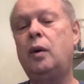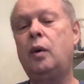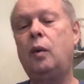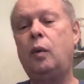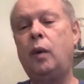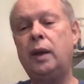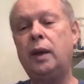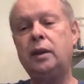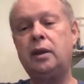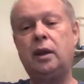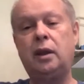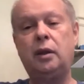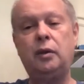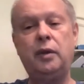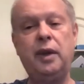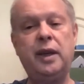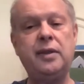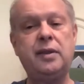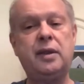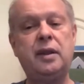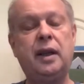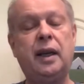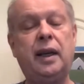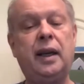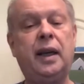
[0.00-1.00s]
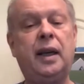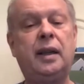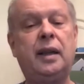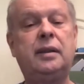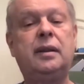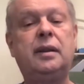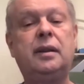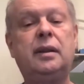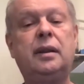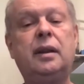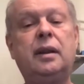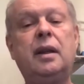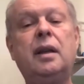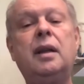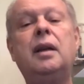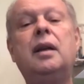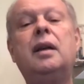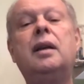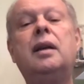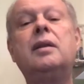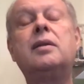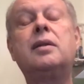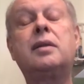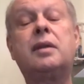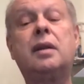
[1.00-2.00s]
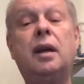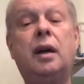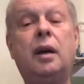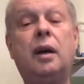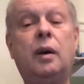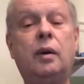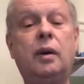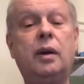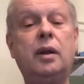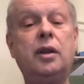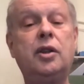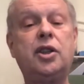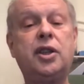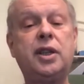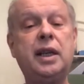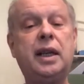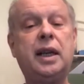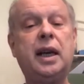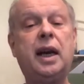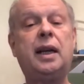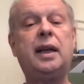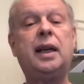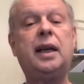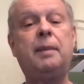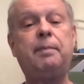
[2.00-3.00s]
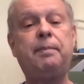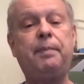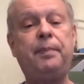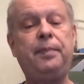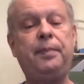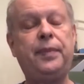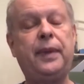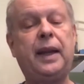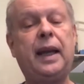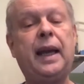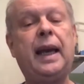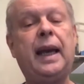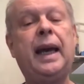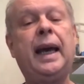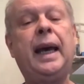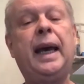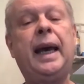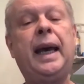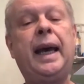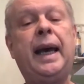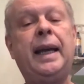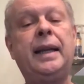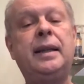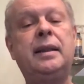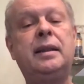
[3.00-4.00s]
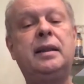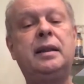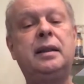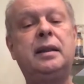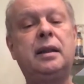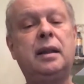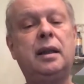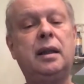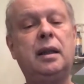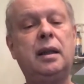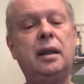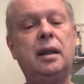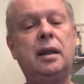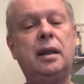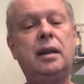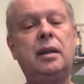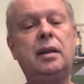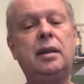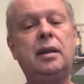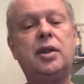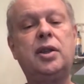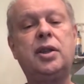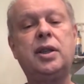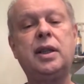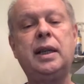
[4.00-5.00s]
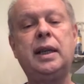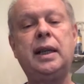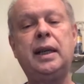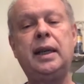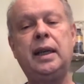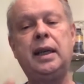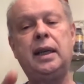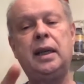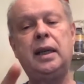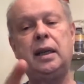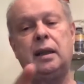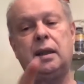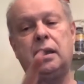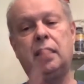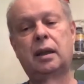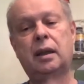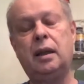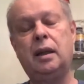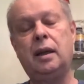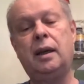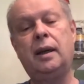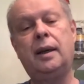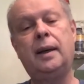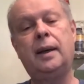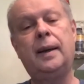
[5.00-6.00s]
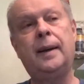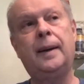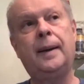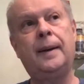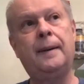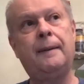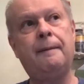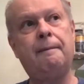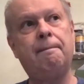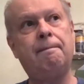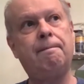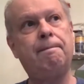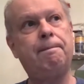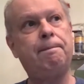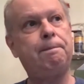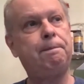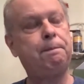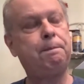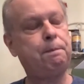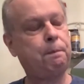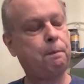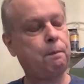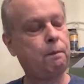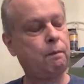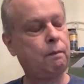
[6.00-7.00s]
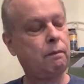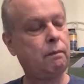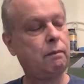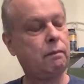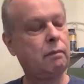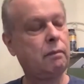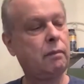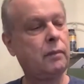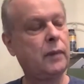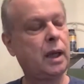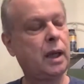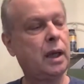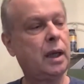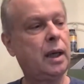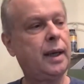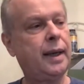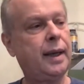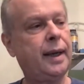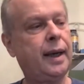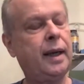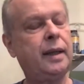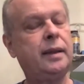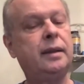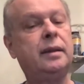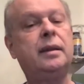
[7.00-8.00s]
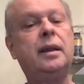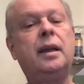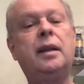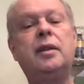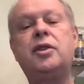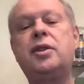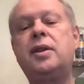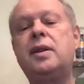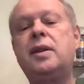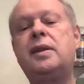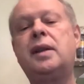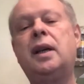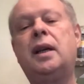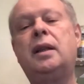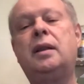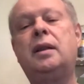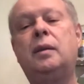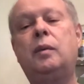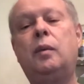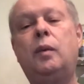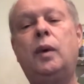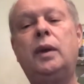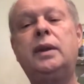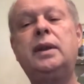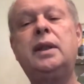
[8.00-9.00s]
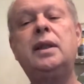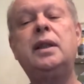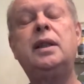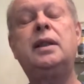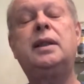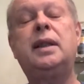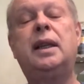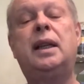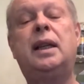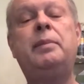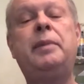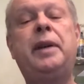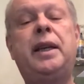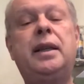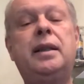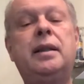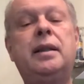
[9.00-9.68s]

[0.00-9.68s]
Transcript: one girl raised her hand. So she got up and she, um, And, and she said, what can you tell me?